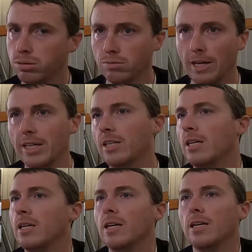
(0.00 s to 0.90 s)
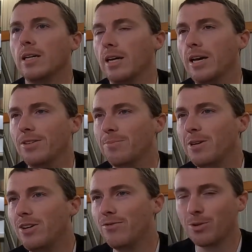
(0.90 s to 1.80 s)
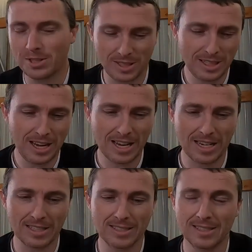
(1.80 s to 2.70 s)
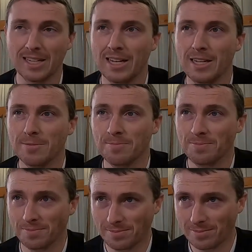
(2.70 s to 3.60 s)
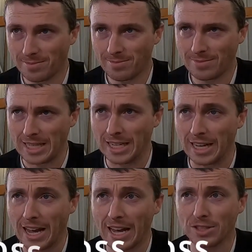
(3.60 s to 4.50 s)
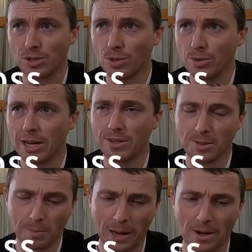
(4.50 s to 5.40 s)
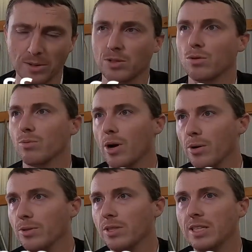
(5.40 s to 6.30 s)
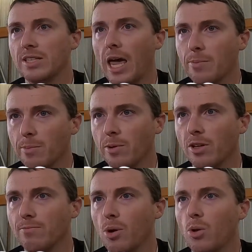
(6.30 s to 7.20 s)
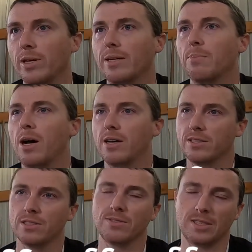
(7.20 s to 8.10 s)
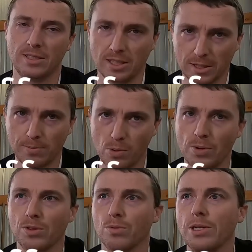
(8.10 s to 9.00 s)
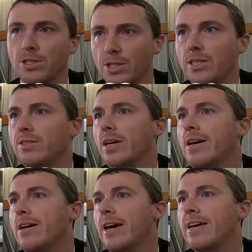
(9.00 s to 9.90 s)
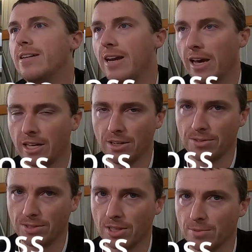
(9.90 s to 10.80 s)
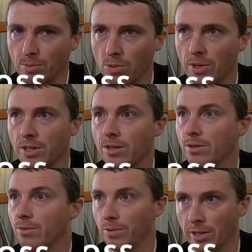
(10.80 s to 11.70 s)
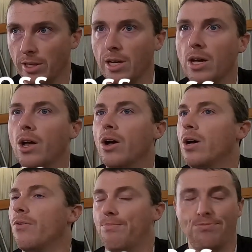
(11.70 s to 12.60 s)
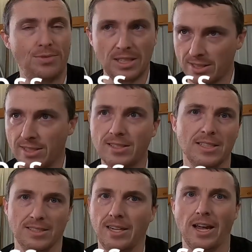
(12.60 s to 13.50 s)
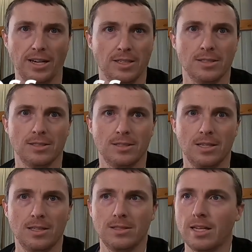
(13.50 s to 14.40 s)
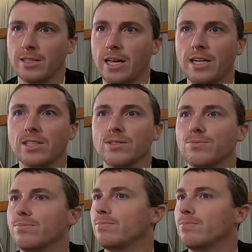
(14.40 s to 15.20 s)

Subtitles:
Right? The BD4C has, at 2,000 pounds gross, is capable of pulling positive 6.3 Gs and negative 6.3. This is insane. Like, that is,